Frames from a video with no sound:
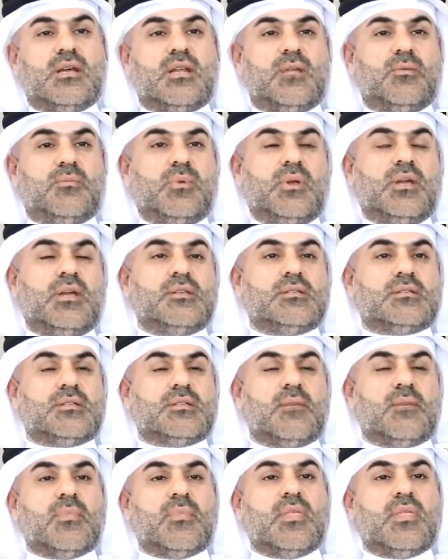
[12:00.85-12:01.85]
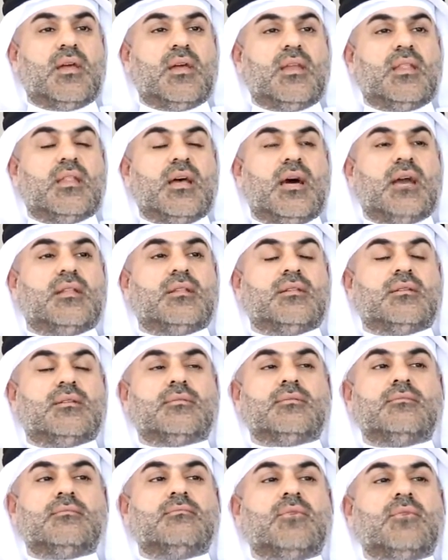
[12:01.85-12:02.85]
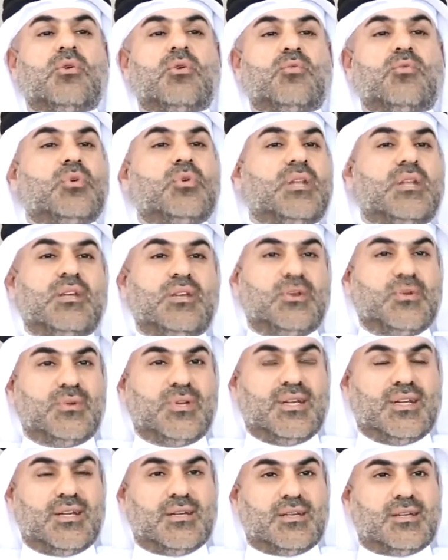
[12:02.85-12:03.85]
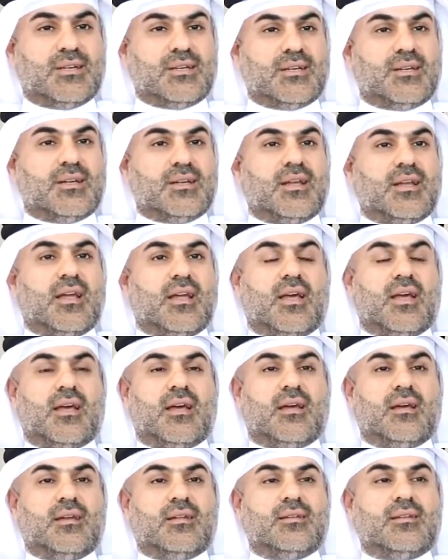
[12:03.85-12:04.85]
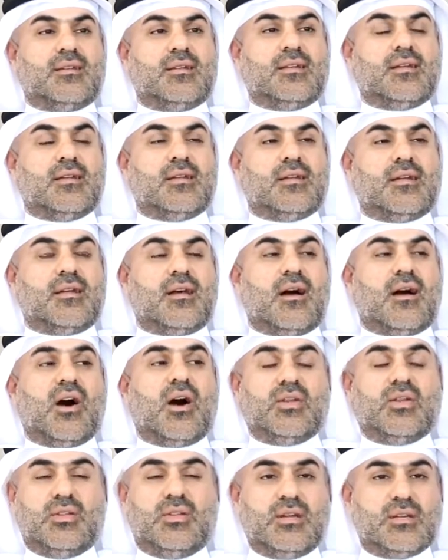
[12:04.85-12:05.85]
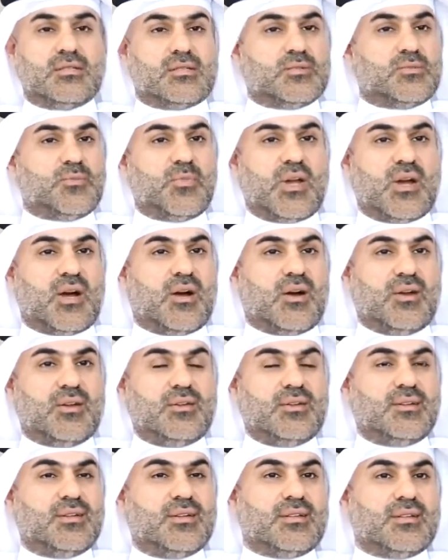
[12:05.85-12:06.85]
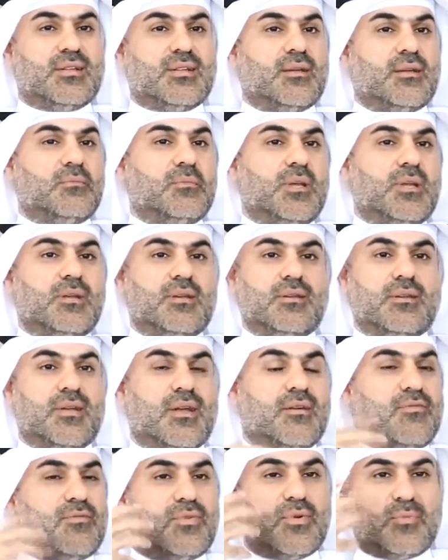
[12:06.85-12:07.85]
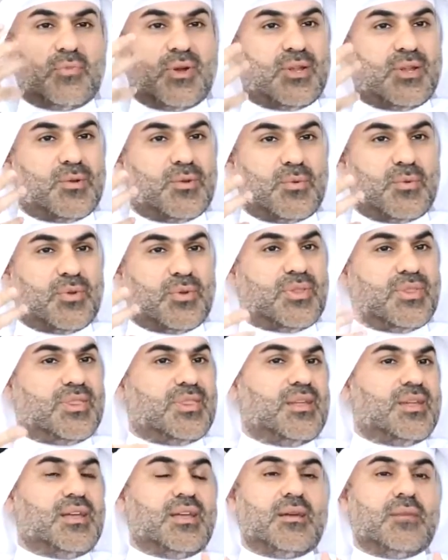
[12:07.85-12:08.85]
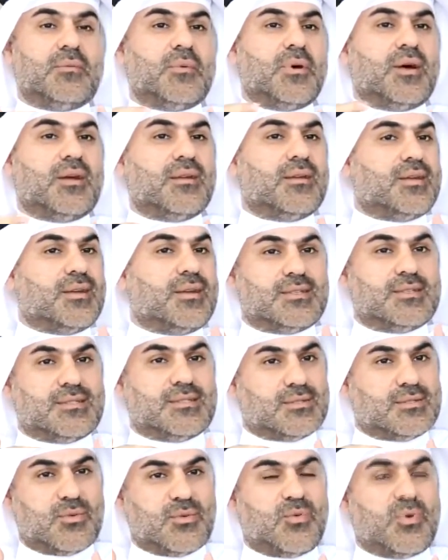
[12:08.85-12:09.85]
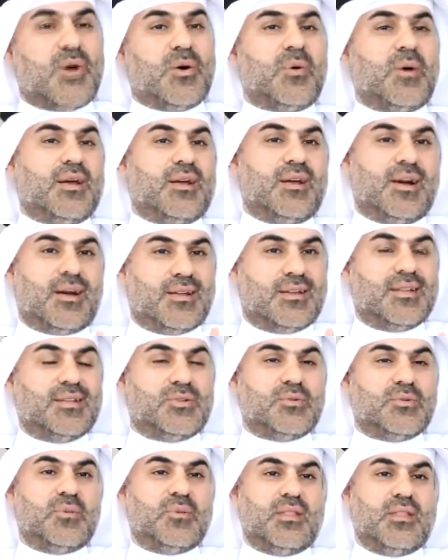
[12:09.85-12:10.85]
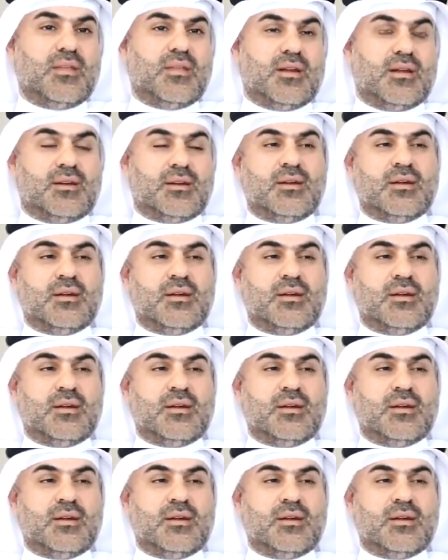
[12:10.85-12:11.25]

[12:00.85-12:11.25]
to be something that really unique, and ideas behind it. Everybody will think about it. It's wow, I need to be there,